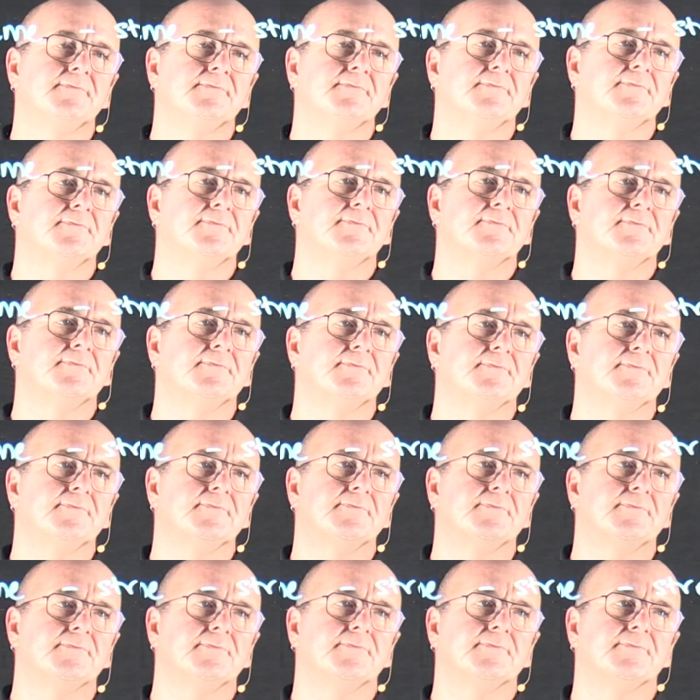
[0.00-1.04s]

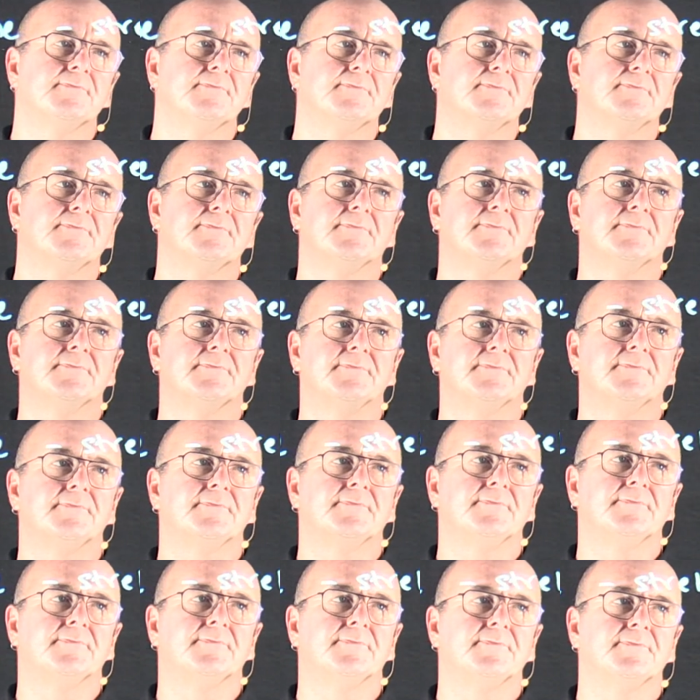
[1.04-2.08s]

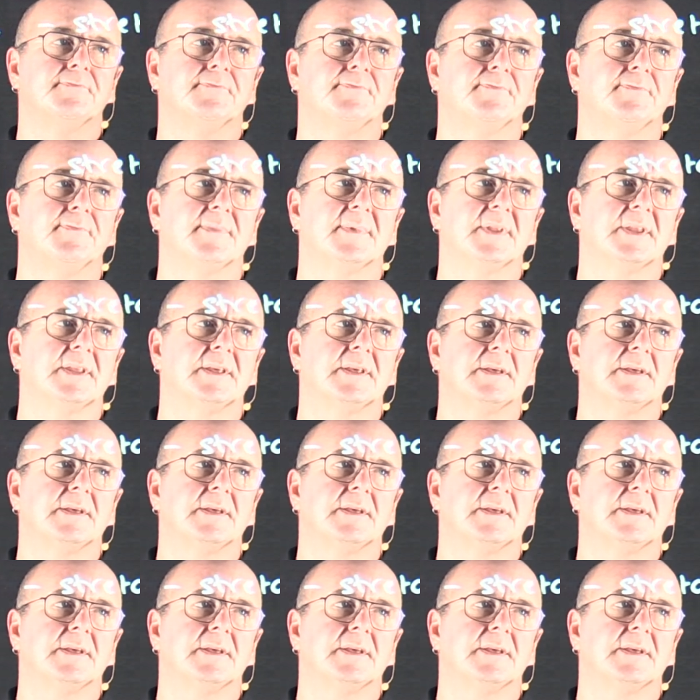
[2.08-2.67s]
No one is speaking in this clip.